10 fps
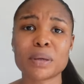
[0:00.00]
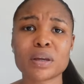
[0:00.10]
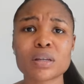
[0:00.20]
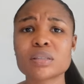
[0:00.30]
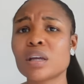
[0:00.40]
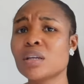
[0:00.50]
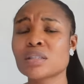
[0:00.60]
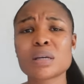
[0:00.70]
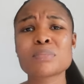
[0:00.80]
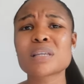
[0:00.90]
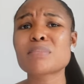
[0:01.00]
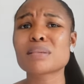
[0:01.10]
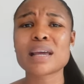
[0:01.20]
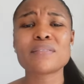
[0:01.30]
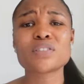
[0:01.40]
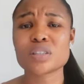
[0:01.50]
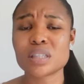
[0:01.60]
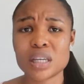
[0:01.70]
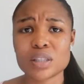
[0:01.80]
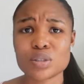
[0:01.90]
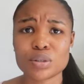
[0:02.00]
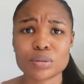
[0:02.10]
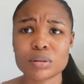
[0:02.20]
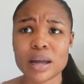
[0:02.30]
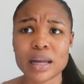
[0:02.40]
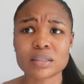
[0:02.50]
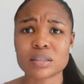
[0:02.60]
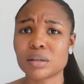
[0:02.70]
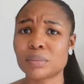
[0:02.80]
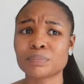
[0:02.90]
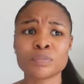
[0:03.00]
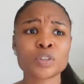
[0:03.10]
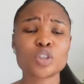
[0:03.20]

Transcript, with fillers: because sometimes life just hits you and um,